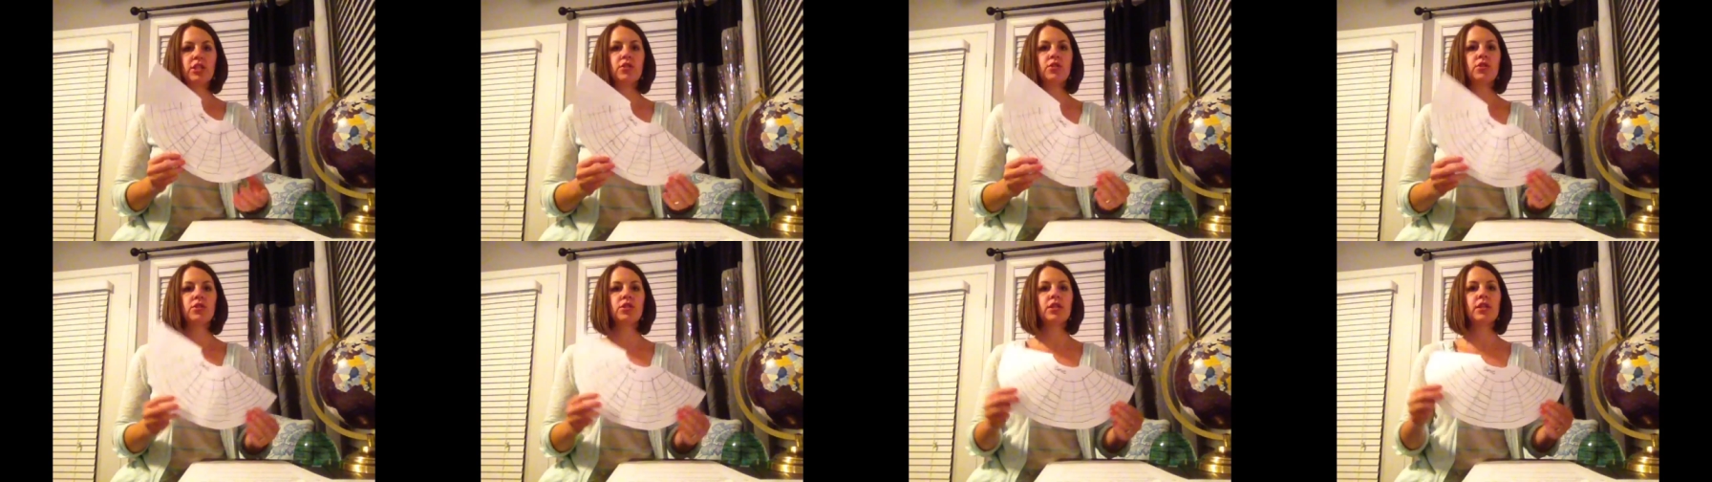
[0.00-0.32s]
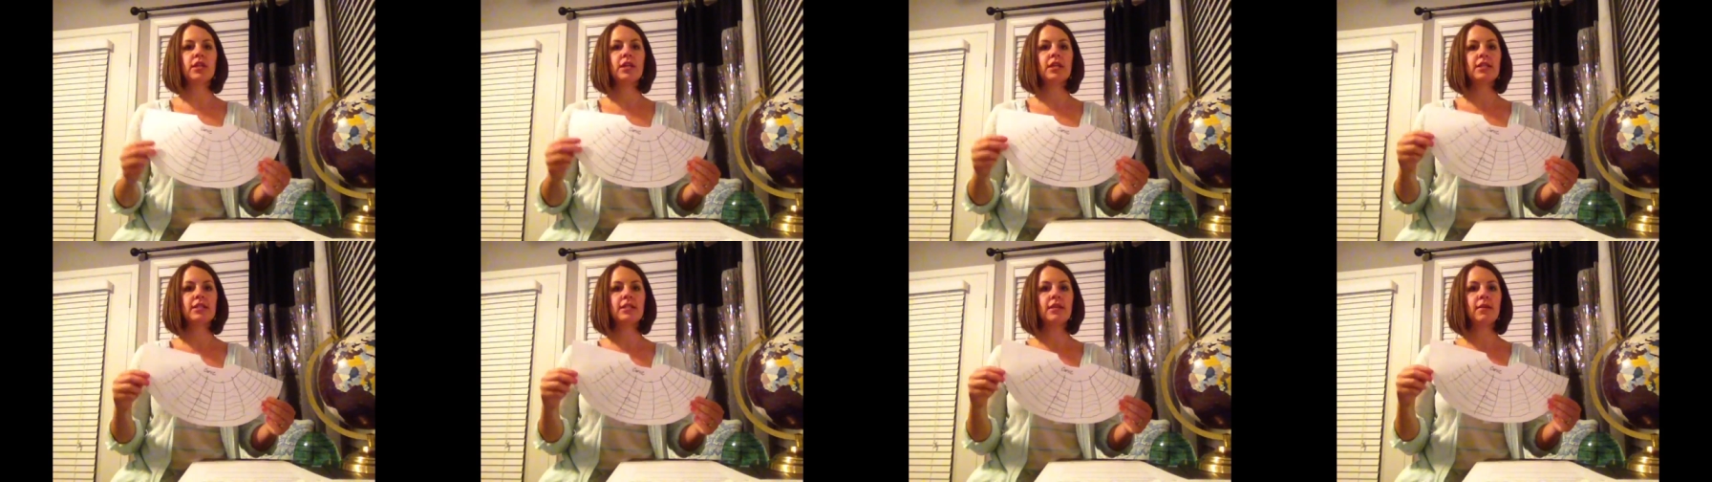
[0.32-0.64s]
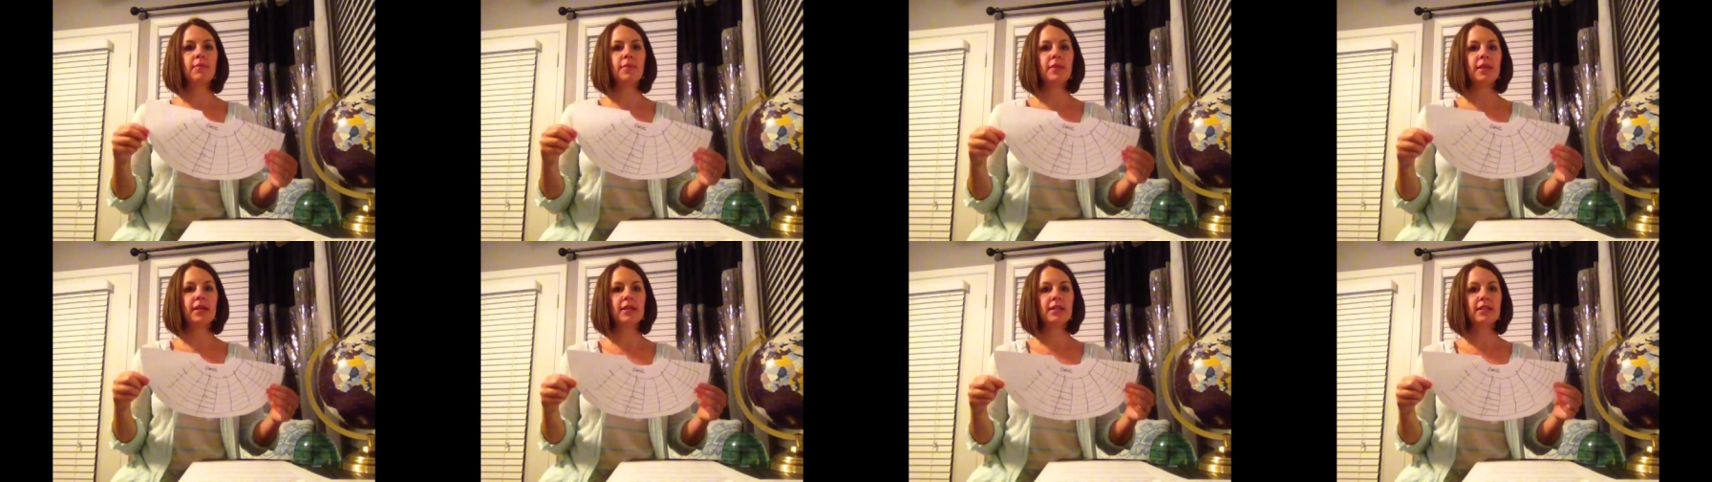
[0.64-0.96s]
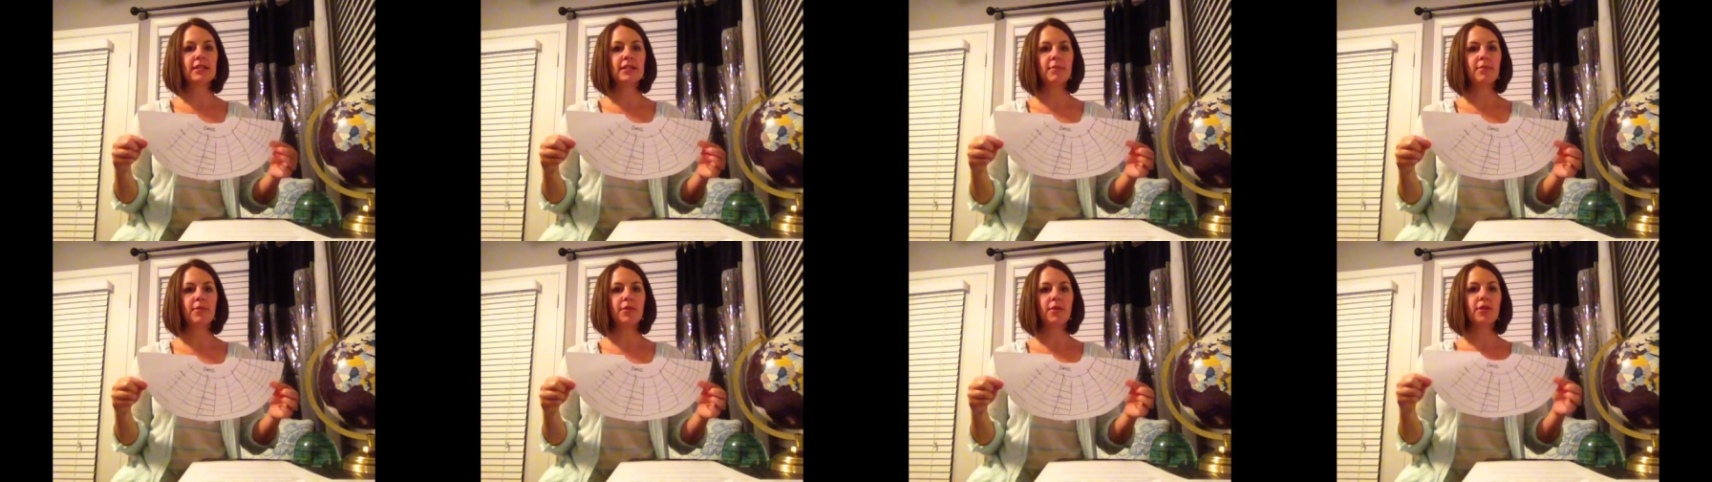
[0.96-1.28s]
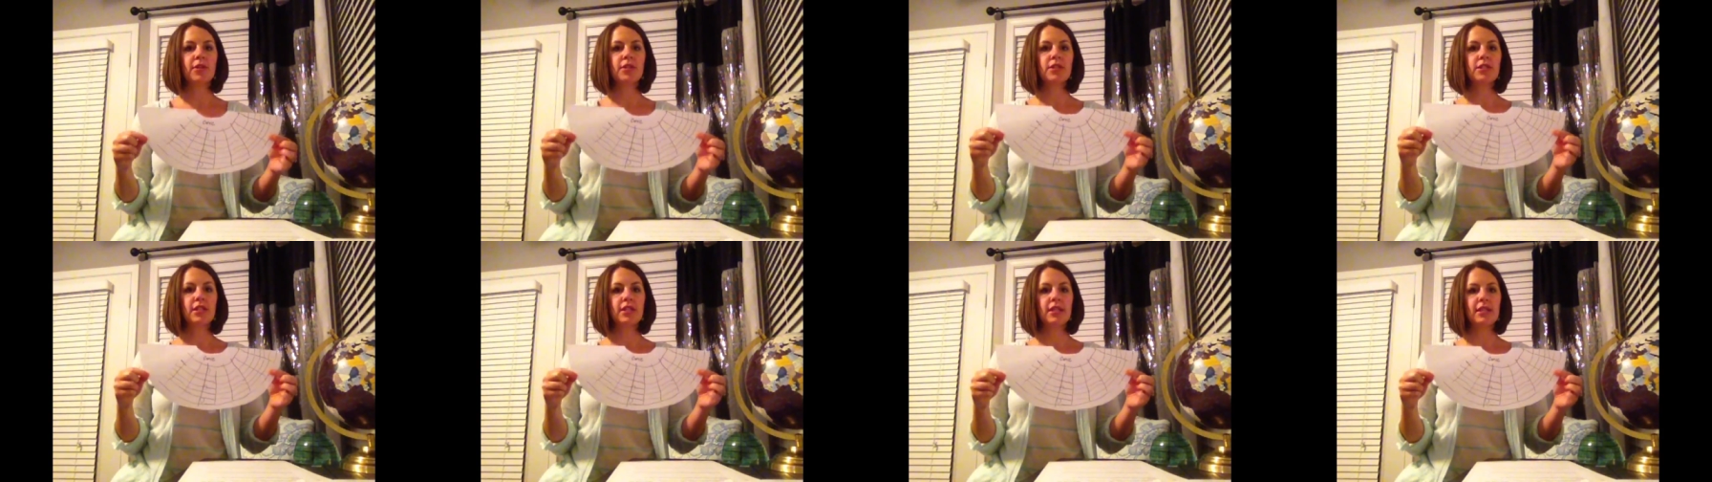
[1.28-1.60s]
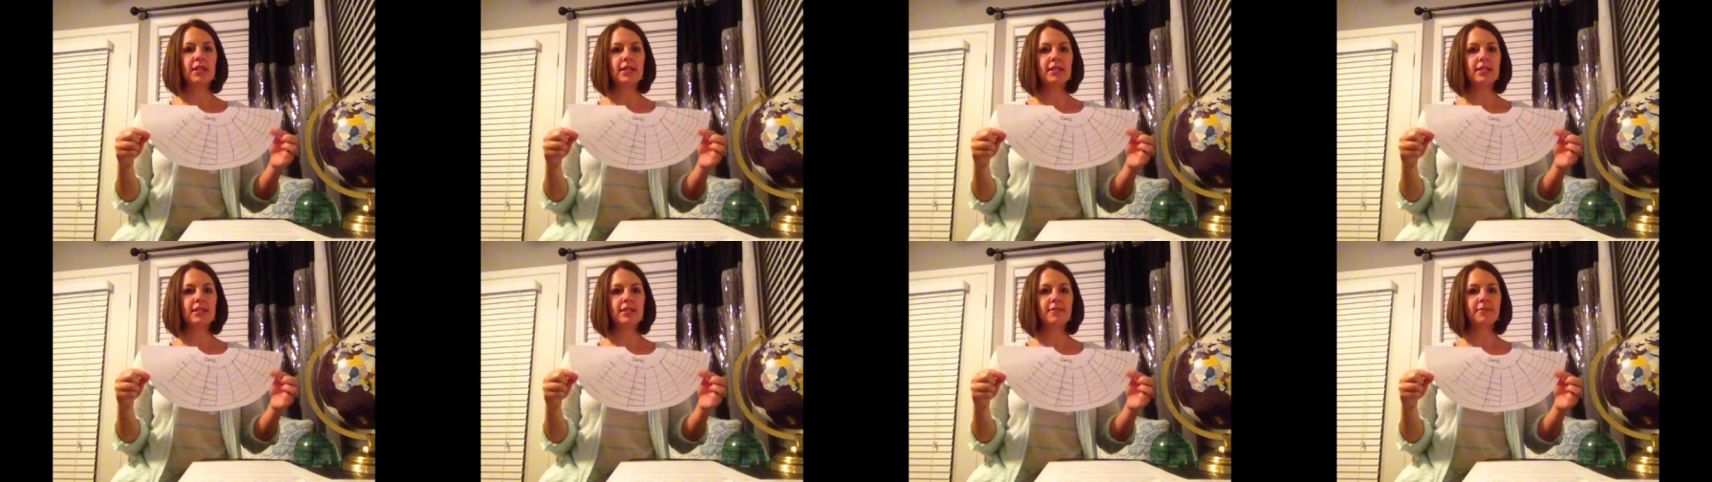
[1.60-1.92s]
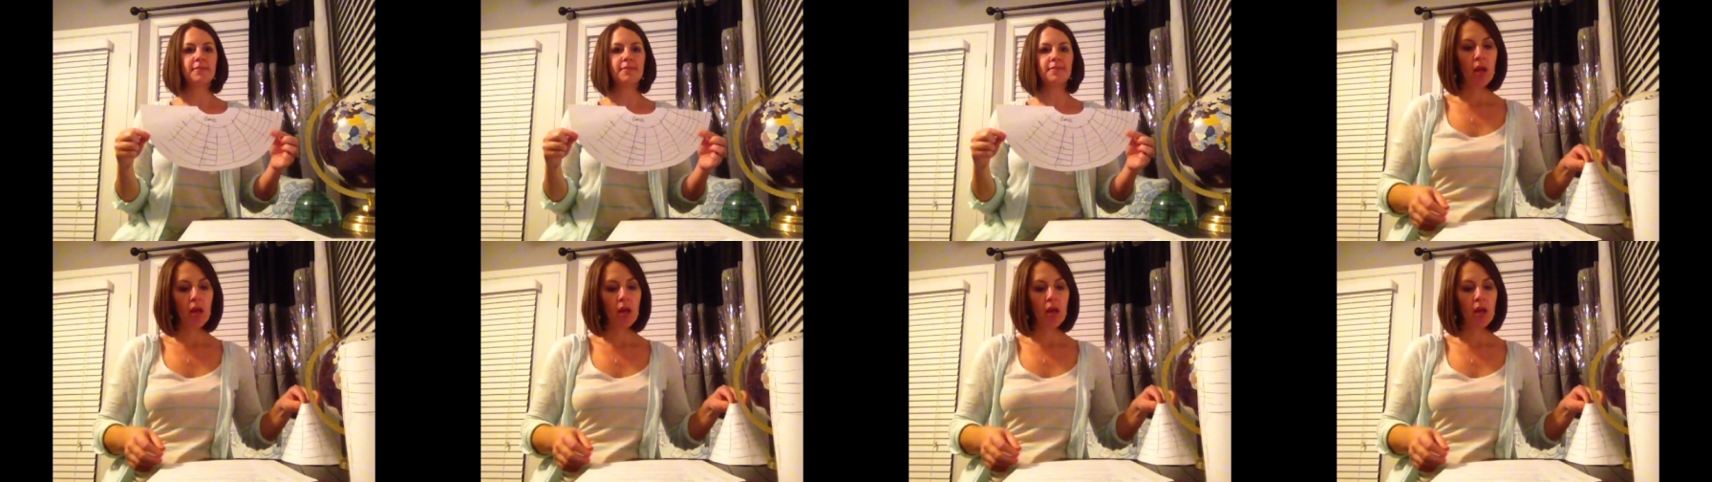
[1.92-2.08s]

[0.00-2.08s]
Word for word: you should get something similar to this.